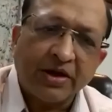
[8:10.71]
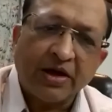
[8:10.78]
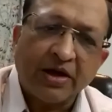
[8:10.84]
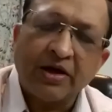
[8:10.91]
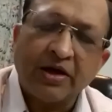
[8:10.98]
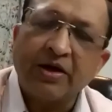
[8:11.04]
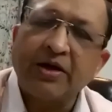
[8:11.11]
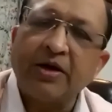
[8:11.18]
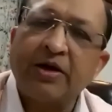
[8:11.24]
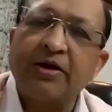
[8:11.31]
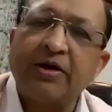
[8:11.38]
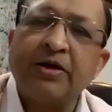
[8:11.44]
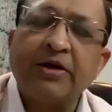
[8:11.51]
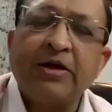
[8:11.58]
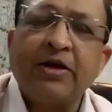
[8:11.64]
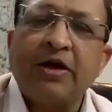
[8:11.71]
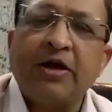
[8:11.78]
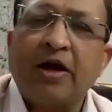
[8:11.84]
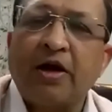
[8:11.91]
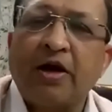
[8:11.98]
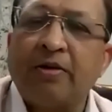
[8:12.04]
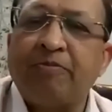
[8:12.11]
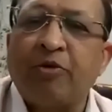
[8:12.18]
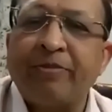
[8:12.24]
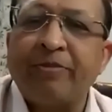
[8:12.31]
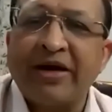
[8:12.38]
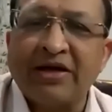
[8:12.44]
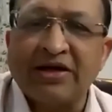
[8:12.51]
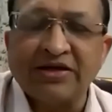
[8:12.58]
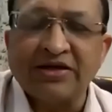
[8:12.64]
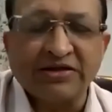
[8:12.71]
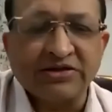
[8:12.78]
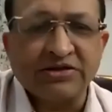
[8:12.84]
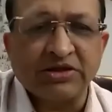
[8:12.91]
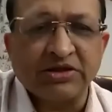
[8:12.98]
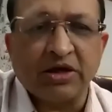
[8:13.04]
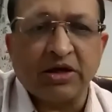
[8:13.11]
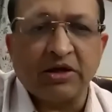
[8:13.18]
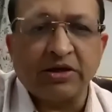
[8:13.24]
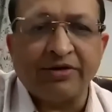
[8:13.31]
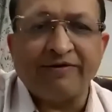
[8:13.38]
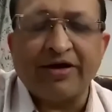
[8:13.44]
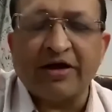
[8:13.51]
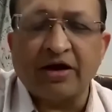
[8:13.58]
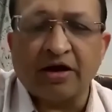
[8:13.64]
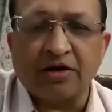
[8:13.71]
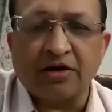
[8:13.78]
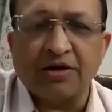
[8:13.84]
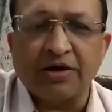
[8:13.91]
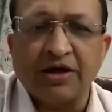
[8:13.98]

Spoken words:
a momentous event occurred.